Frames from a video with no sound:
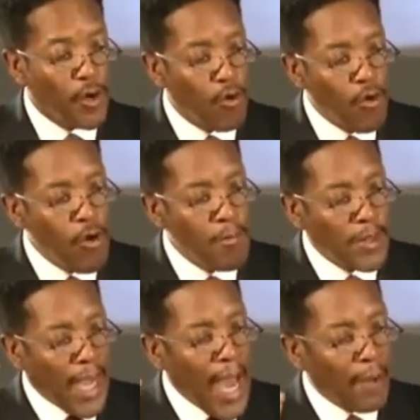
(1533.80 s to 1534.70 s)
to
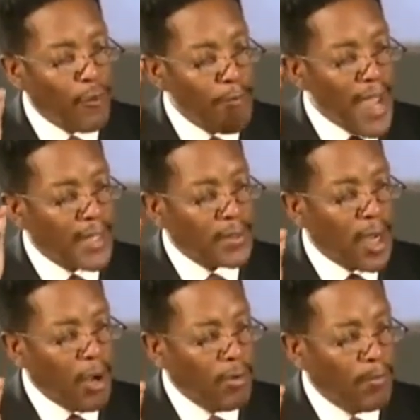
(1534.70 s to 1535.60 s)
whom God would make
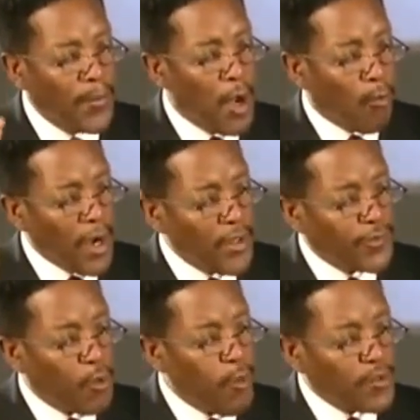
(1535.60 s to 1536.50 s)
known what
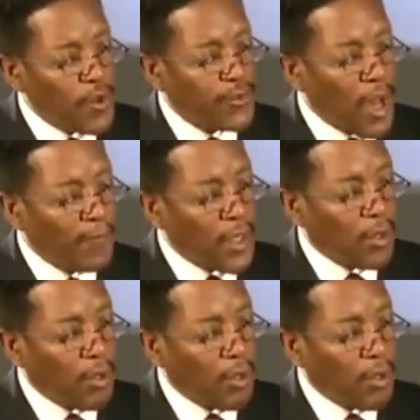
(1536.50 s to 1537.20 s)
is the riches of the,